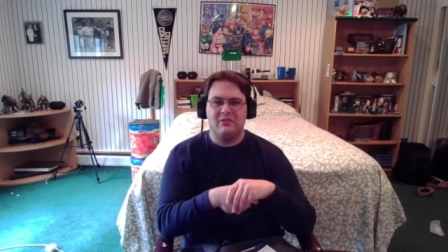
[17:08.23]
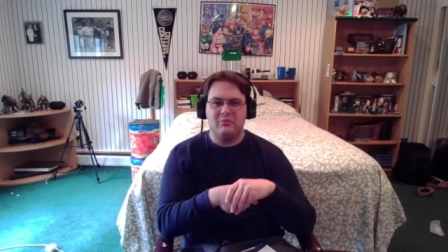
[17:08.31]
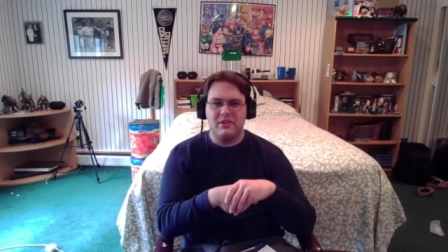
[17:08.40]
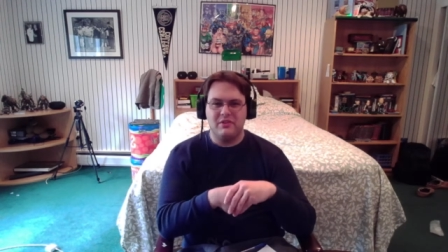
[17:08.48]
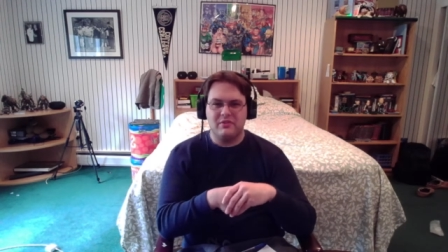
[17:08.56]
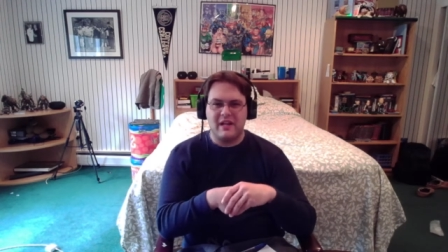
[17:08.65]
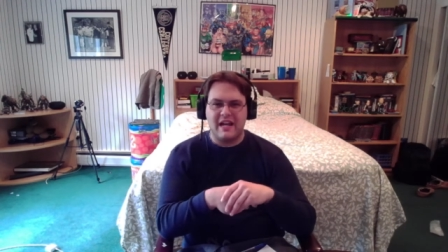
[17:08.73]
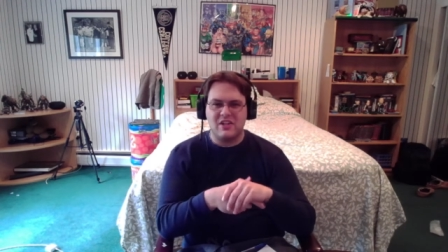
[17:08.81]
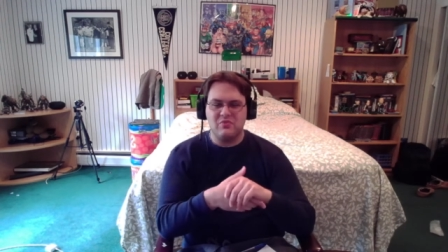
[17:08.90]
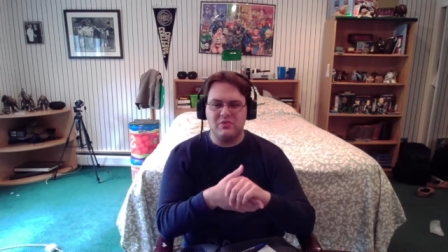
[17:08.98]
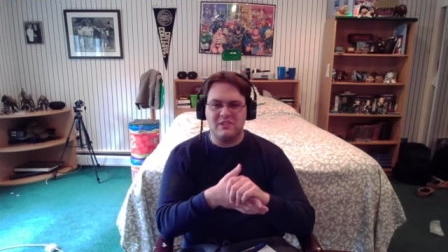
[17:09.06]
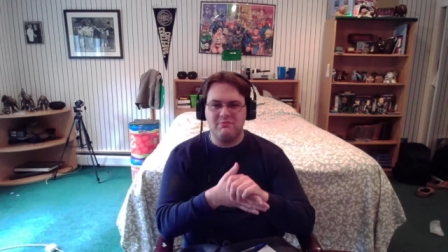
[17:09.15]
with her
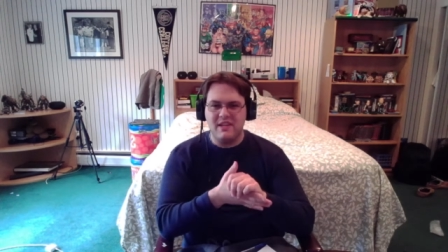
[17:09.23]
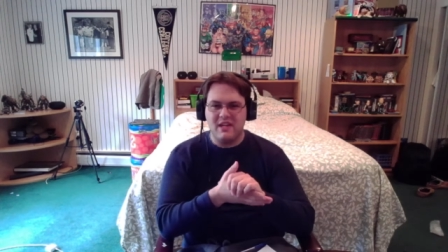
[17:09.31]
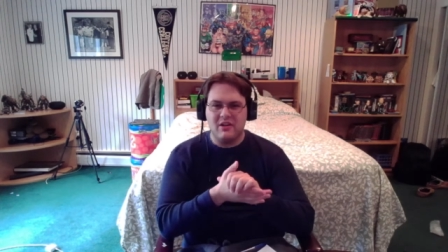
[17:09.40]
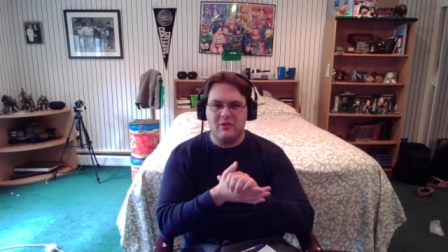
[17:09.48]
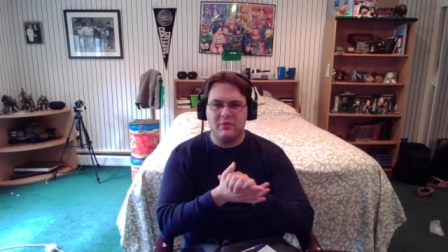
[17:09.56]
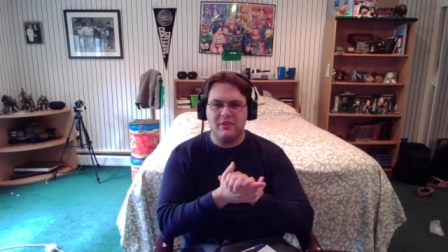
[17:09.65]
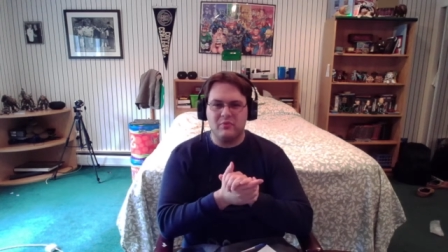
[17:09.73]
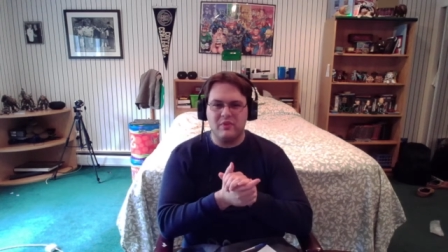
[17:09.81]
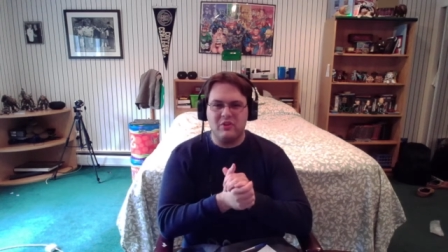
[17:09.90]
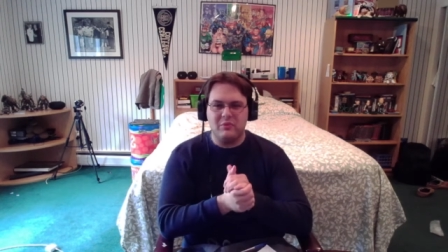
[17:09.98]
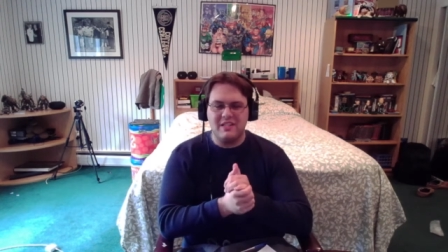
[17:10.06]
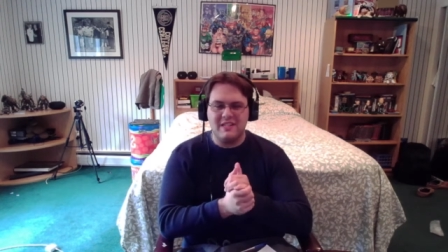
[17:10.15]
actual speed, with the
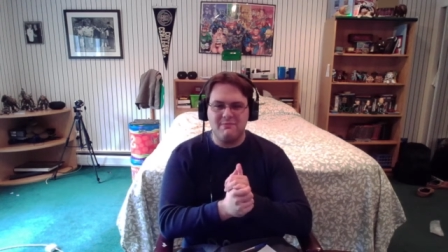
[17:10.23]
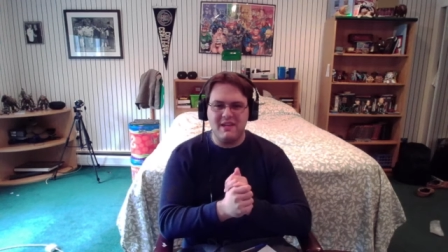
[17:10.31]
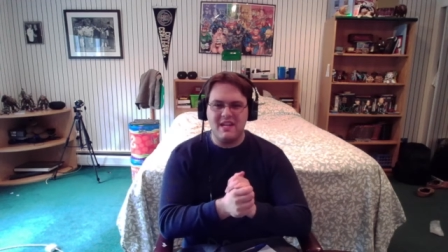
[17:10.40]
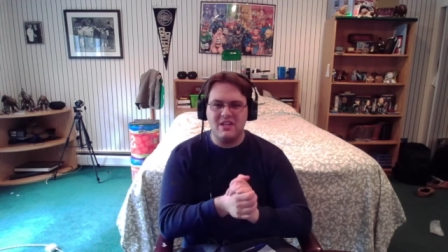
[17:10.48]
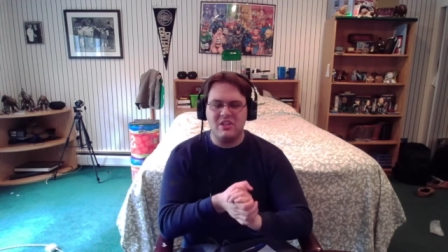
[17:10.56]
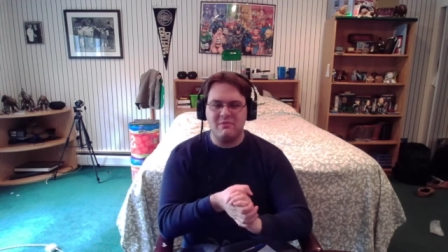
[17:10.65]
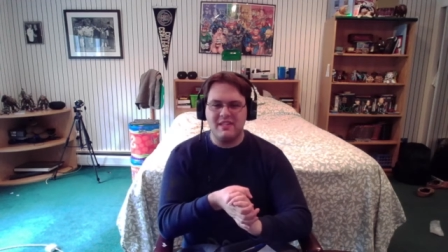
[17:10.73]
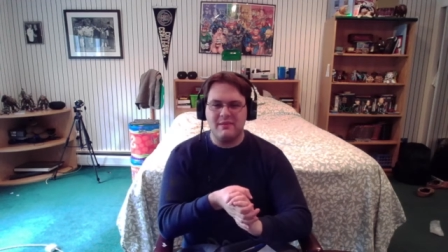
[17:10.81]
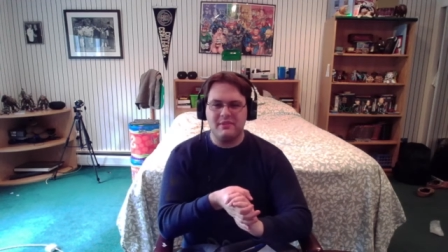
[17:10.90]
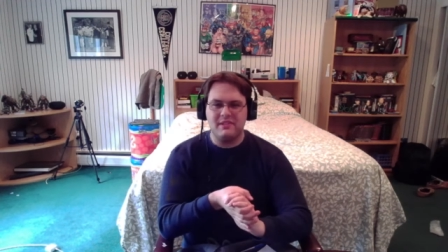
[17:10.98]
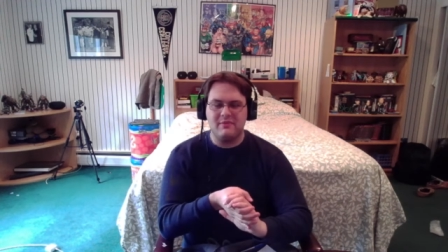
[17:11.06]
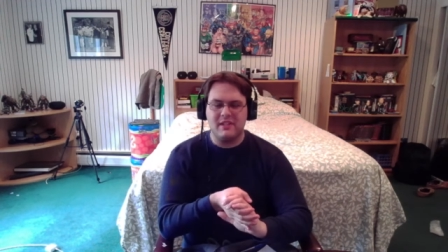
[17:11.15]
real one speed, she was
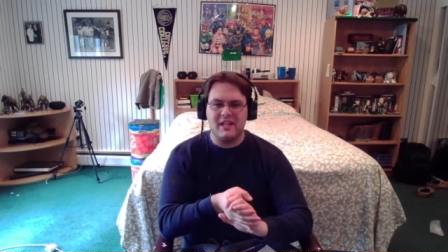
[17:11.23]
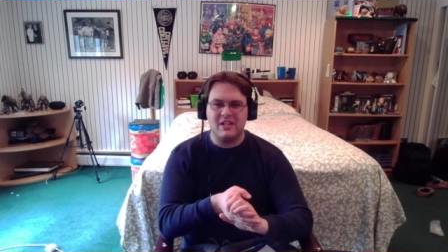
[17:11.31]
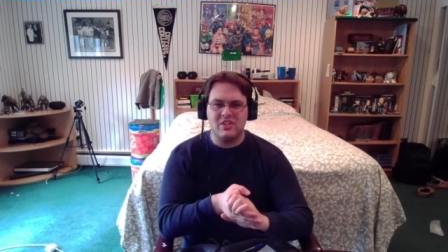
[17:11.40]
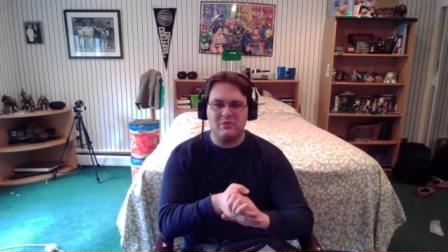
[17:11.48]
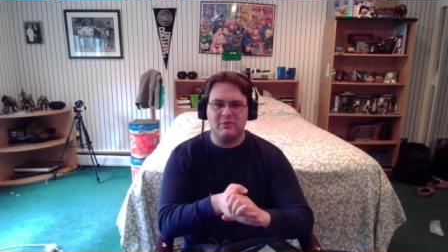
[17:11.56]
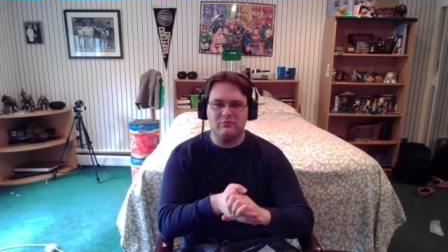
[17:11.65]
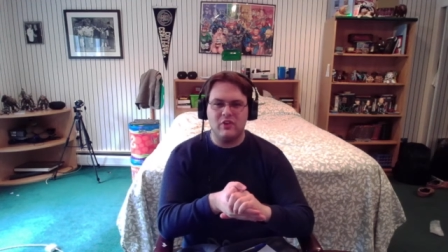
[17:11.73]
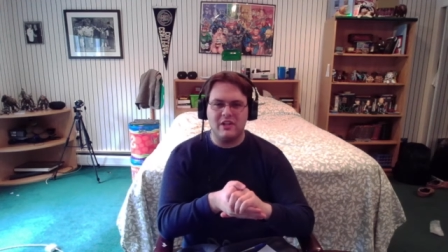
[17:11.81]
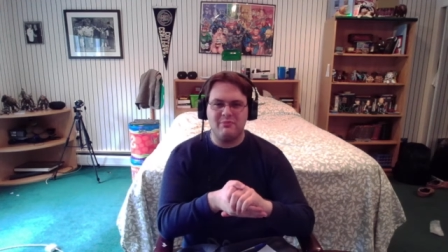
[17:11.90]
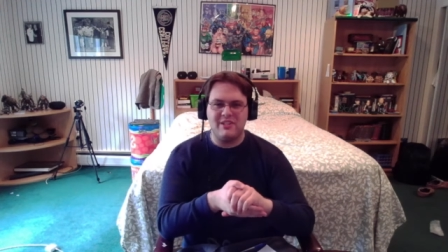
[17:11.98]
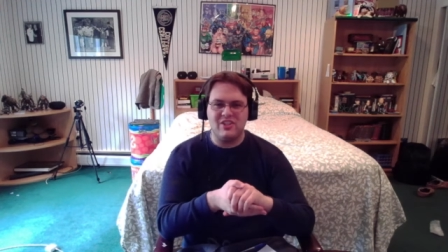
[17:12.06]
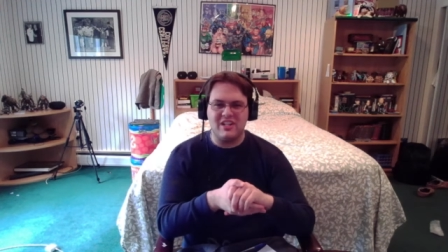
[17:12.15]
able to catch up with
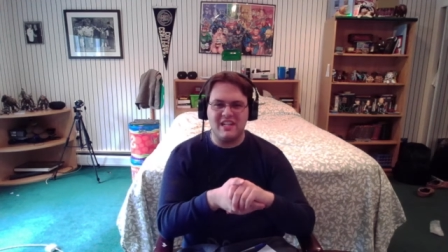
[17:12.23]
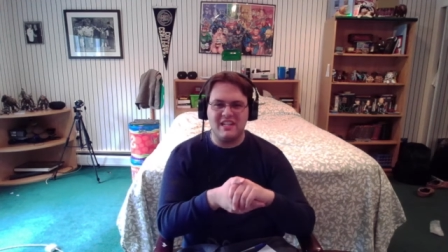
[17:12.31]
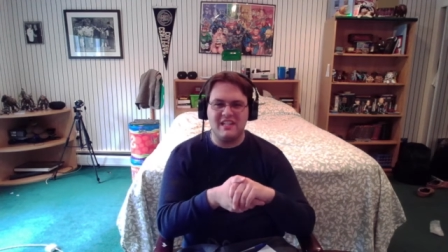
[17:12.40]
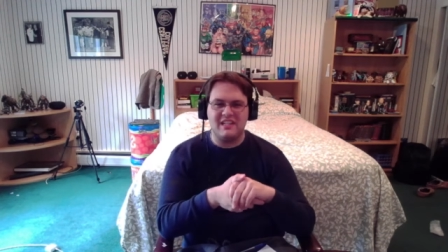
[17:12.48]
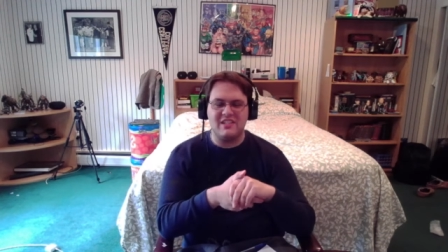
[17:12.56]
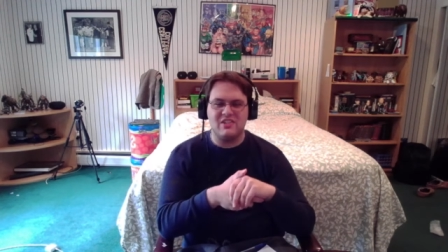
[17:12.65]
Rugby Genin